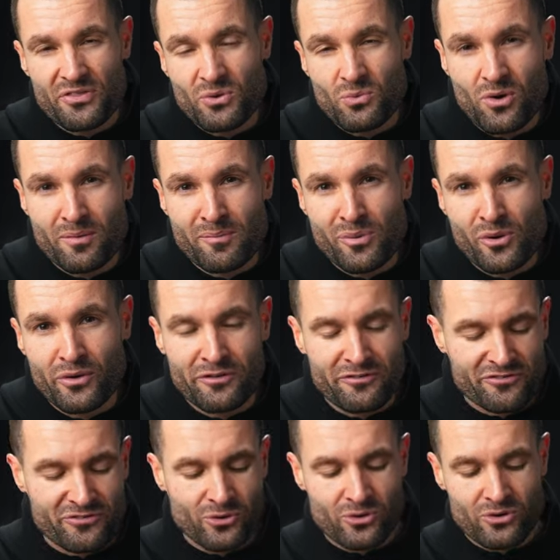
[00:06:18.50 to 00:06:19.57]
the
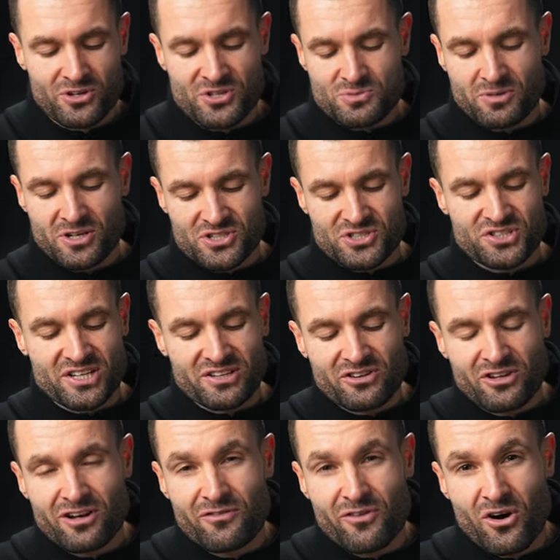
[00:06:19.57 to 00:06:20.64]
1.4, as much as I
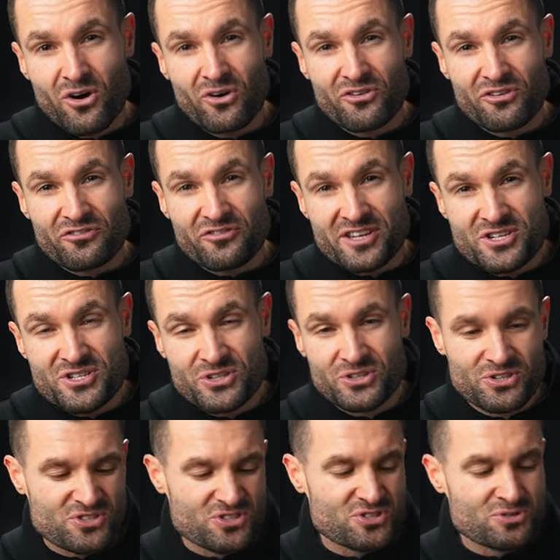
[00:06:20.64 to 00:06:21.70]
love all the
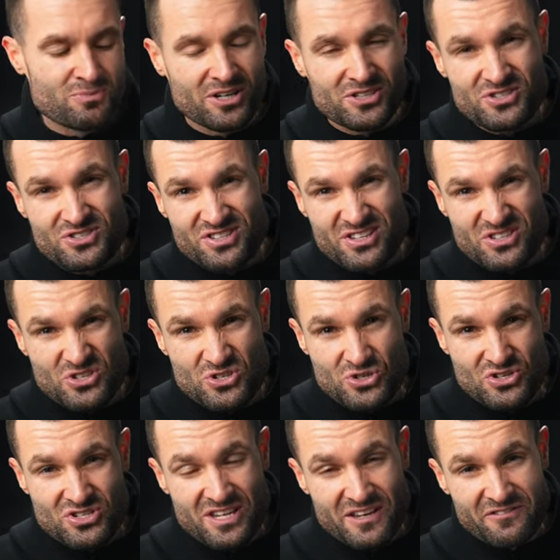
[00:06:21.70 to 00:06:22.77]
features, as much as this is
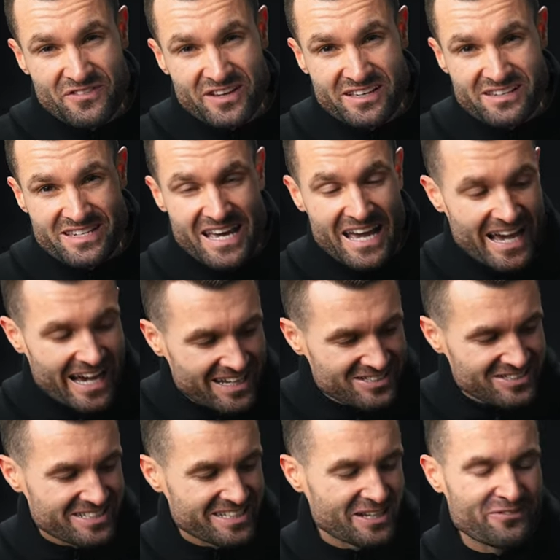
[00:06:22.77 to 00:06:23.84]
just a
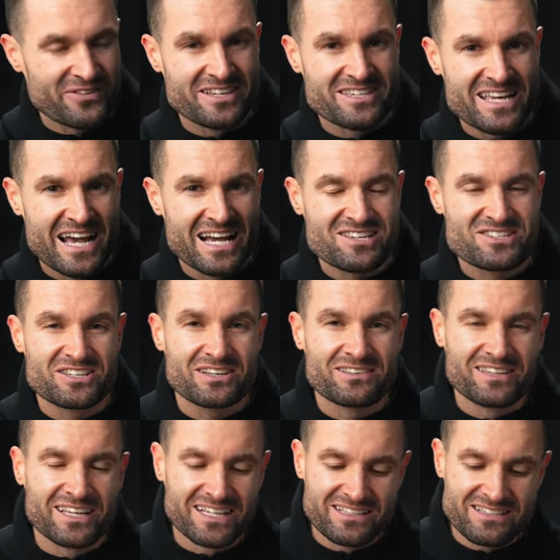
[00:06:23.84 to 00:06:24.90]
fantastic, fantastic
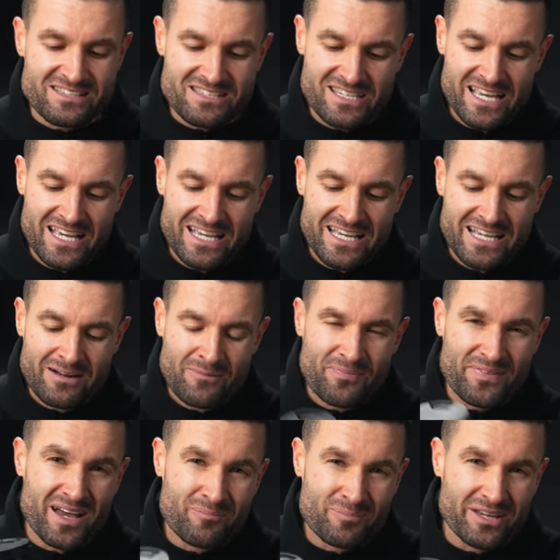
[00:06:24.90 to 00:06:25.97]
lens,
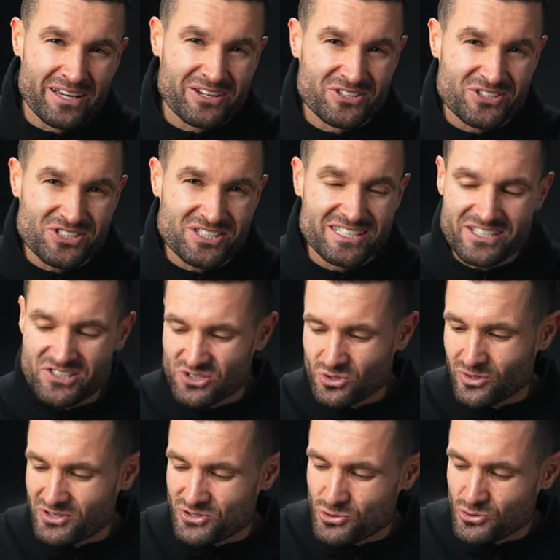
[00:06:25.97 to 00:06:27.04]
that pin cushion is
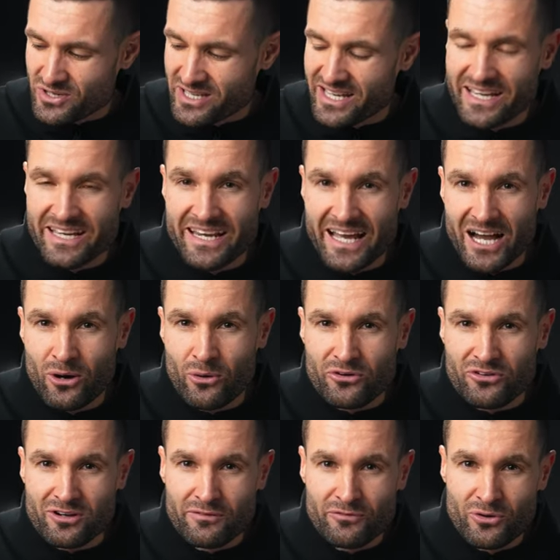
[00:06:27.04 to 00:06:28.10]
going to kick it
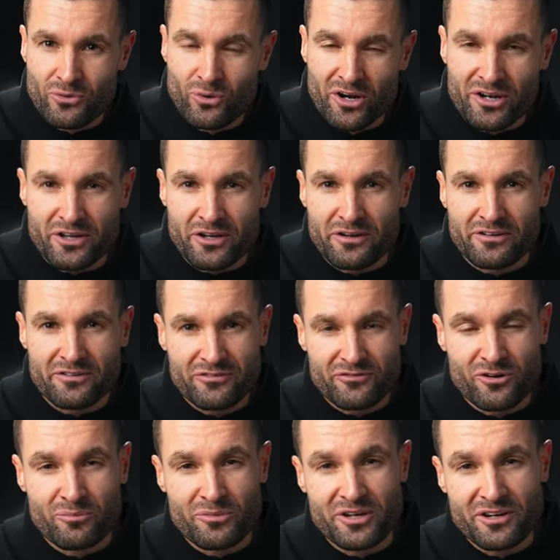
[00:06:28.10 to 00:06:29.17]
out of the running
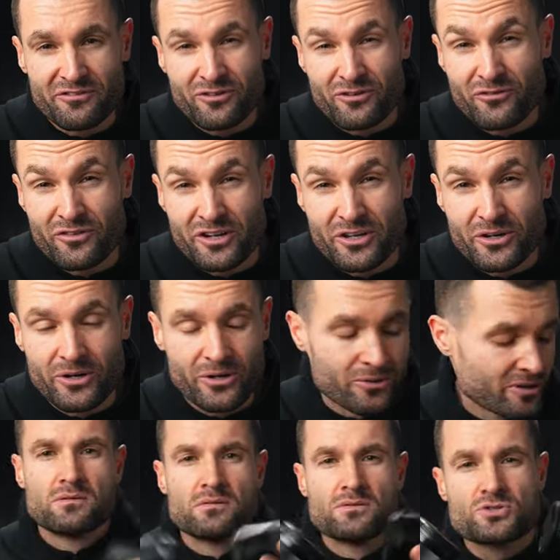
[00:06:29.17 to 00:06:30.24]
for me for video.
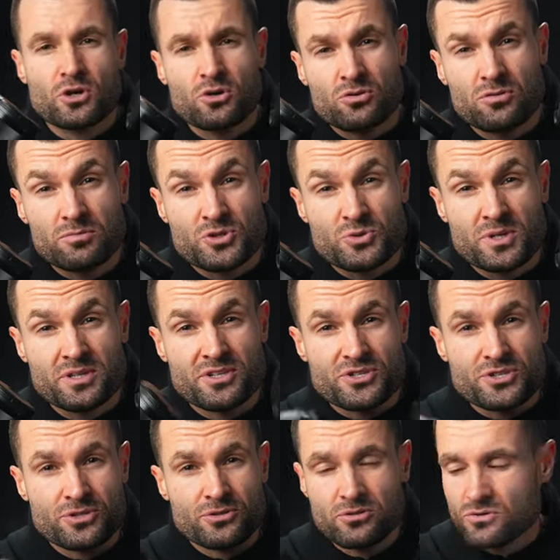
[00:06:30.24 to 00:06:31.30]
So between these
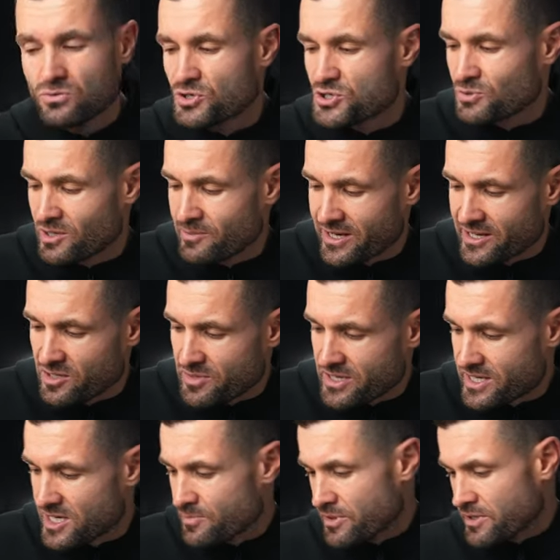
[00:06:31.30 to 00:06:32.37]
two, which one am I going to be
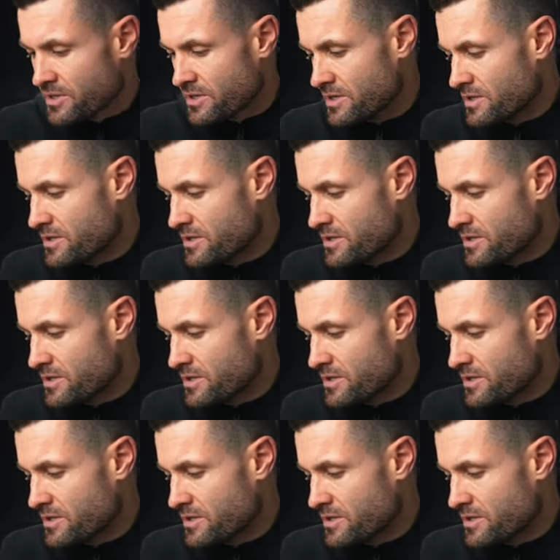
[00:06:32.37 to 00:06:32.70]
keeping?